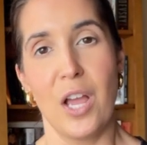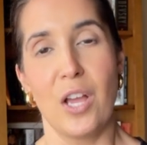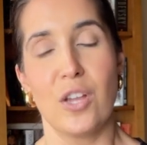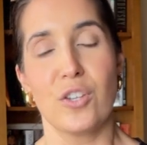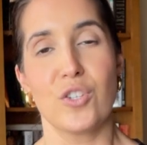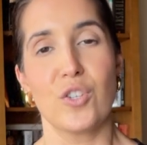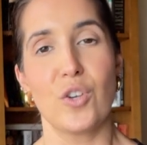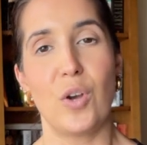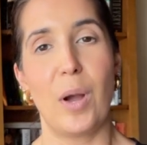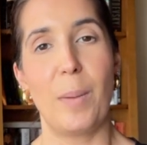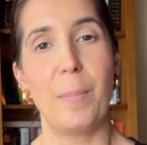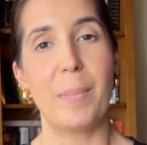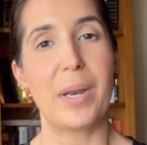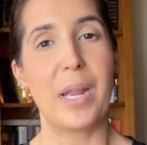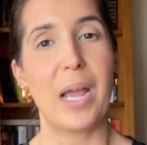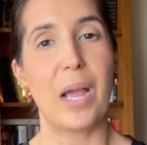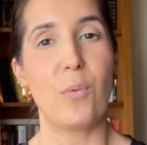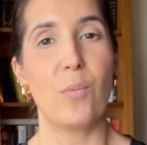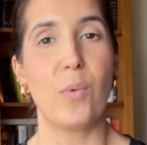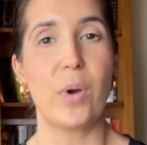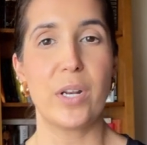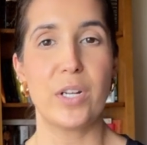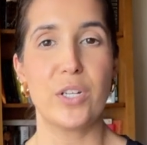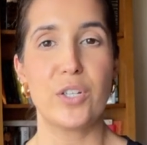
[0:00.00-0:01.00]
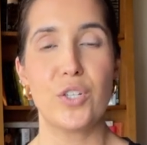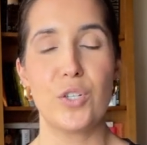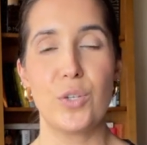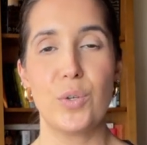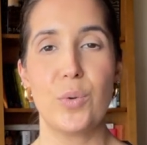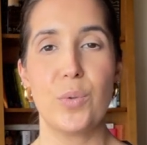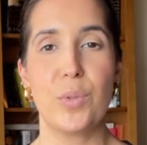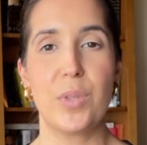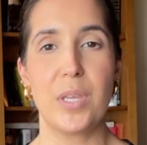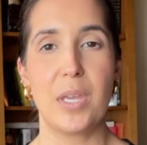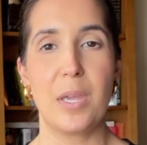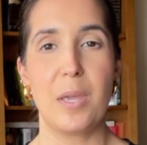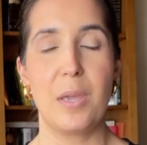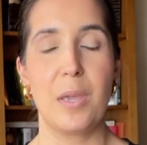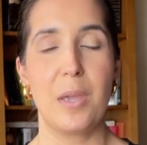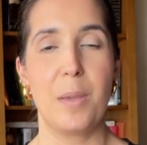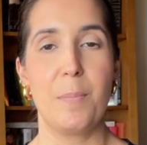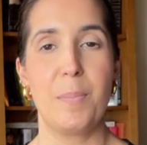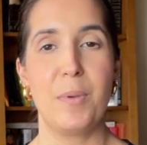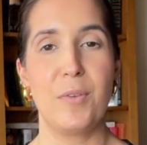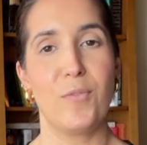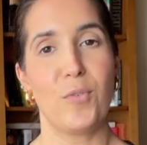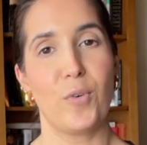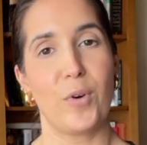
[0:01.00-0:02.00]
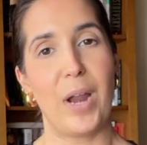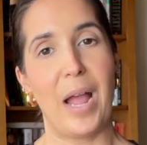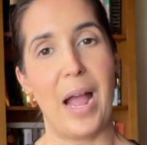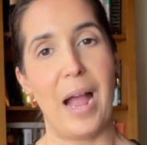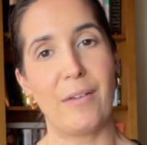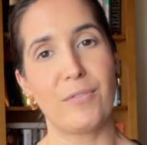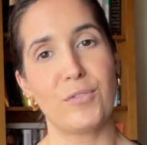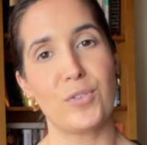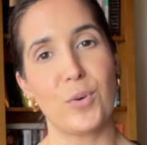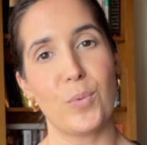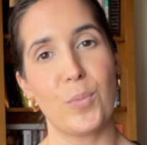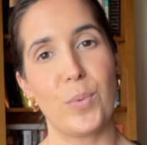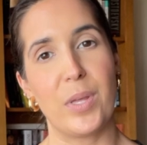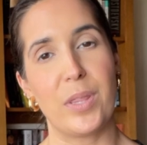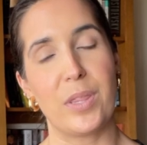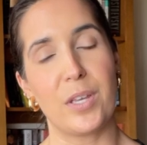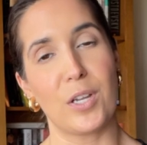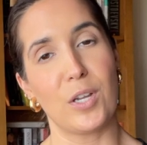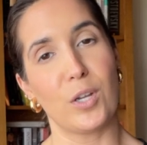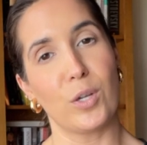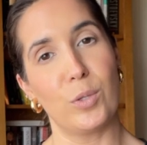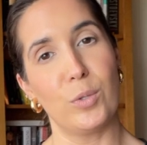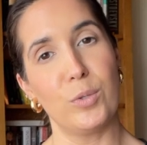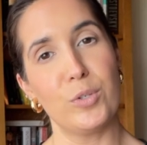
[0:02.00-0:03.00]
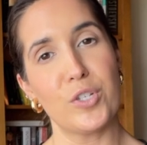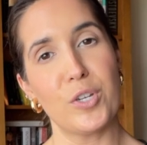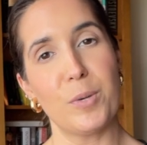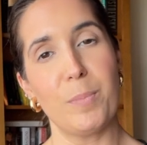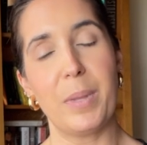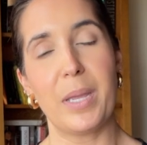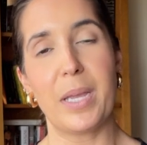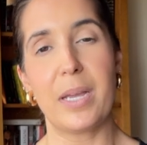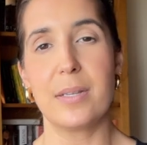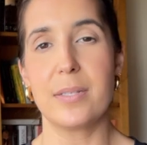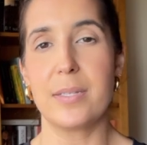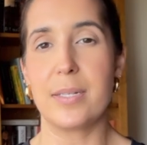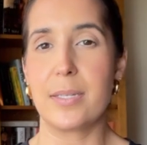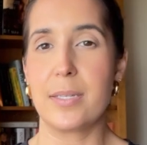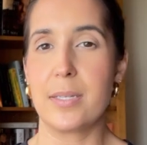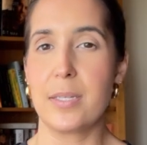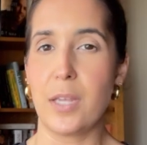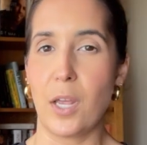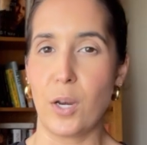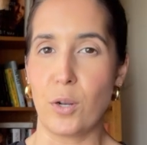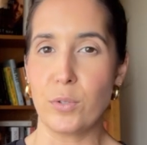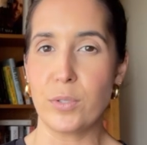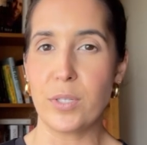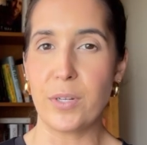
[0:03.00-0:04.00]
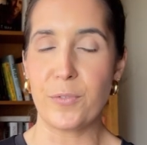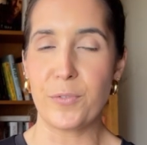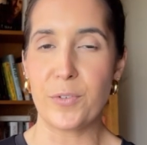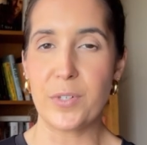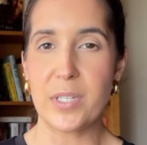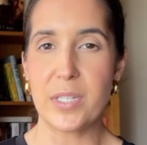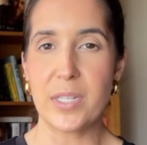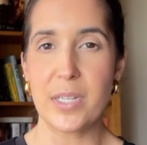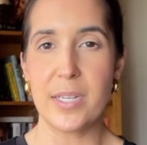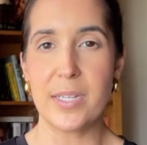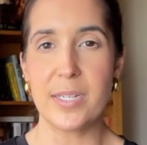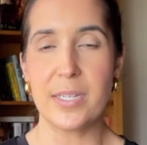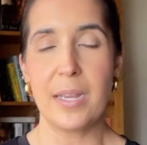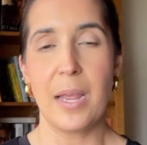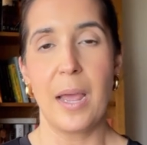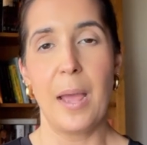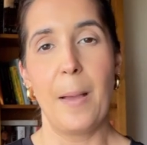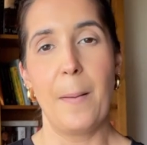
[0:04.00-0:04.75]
So I want to do the before and after with the conclusion because it's subtle differences,